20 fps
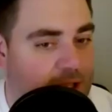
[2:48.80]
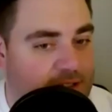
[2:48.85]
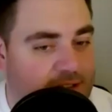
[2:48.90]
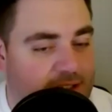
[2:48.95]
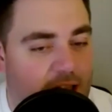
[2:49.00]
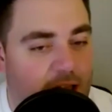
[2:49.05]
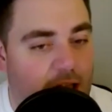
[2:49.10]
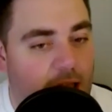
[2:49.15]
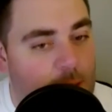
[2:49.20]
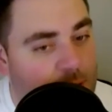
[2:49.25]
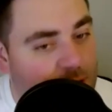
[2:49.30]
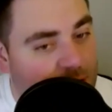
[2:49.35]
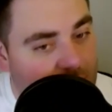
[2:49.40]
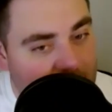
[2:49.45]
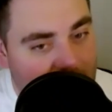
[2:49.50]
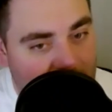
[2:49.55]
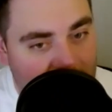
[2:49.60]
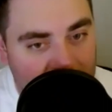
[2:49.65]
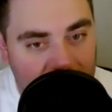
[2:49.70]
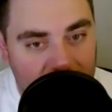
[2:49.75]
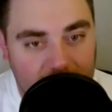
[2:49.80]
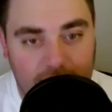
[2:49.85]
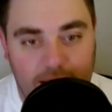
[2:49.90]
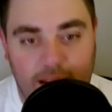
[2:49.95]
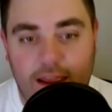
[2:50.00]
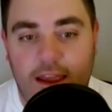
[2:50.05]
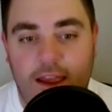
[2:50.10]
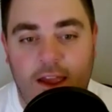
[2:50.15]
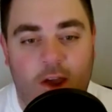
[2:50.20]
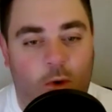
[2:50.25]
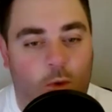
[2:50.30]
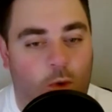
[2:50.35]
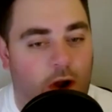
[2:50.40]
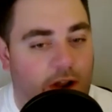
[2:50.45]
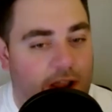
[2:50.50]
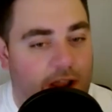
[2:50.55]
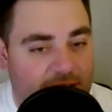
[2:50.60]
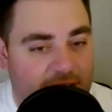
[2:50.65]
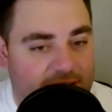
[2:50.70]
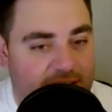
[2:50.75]
his time in the league and
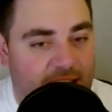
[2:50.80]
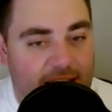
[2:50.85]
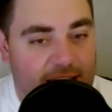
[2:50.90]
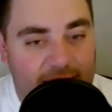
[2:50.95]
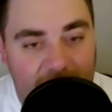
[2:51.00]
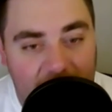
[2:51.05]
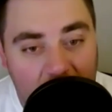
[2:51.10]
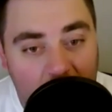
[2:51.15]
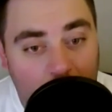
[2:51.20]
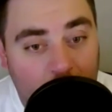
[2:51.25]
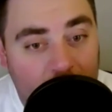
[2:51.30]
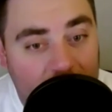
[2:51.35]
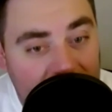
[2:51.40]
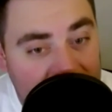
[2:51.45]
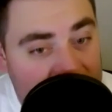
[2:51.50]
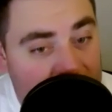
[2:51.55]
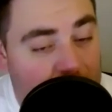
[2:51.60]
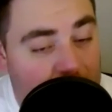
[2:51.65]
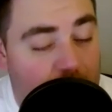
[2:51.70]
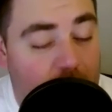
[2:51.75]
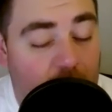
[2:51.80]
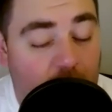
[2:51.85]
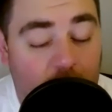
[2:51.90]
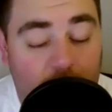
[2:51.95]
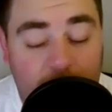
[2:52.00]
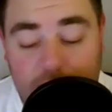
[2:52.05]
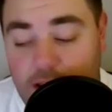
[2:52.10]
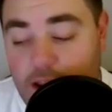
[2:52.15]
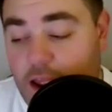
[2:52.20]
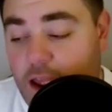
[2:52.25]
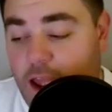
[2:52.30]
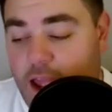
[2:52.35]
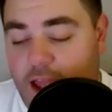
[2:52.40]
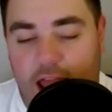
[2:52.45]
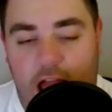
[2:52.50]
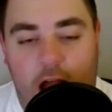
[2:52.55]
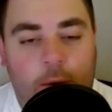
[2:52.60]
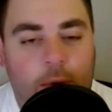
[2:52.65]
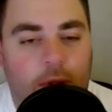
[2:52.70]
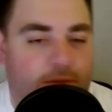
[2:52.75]
where he's at now in his career and
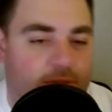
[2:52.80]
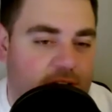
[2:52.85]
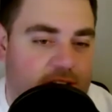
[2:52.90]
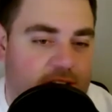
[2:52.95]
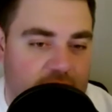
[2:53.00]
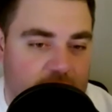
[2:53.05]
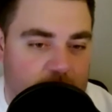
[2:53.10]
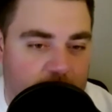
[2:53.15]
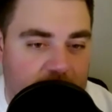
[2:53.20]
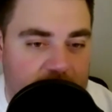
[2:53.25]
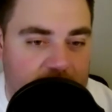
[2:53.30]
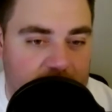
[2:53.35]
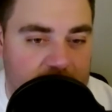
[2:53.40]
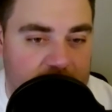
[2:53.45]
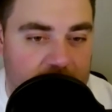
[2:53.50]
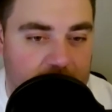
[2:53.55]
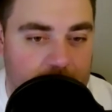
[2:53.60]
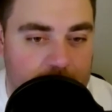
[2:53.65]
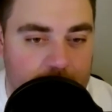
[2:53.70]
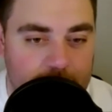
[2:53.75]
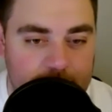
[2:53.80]
how he fits this Pacers team.